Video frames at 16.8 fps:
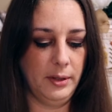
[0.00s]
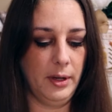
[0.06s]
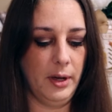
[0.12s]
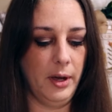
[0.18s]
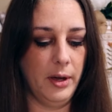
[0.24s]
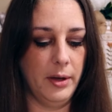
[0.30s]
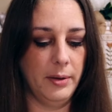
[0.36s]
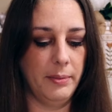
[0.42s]

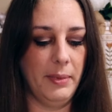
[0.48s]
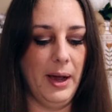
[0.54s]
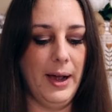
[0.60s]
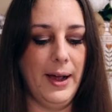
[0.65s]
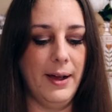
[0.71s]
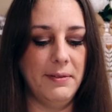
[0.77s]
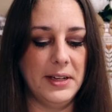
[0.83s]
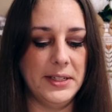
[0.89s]
I
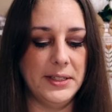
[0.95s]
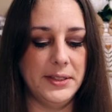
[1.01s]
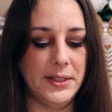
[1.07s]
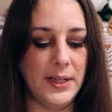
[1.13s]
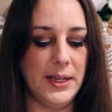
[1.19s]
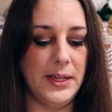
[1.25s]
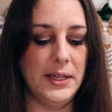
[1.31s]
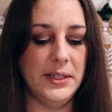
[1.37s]
have a
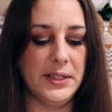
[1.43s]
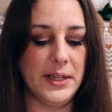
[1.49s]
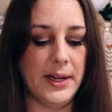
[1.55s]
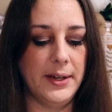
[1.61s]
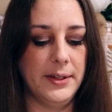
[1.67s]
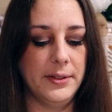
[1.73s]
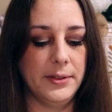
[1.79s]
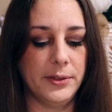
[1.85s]
teeny
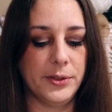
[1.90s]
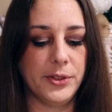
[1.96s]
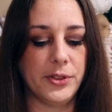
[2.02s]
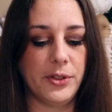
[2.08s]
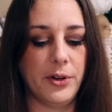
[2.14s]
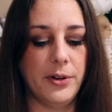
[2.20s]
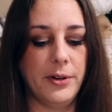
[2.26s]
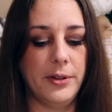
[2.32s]
tiny little
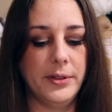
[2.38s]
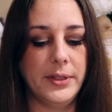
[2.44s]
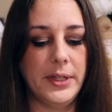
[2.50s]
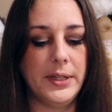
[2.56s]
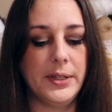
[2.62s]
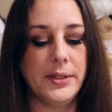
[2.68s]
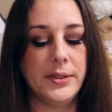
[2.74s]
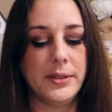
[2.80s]
start on
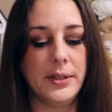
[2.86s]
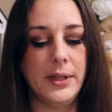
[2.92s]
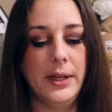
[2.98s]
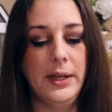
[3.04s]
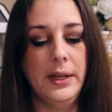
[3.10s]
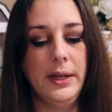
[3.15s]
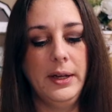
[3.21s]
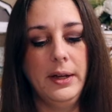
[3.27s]
this.
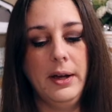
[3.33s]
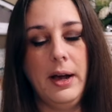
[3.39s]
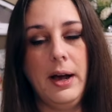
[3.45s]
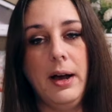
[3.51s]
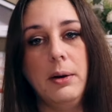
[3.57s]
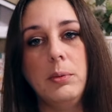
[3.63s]
I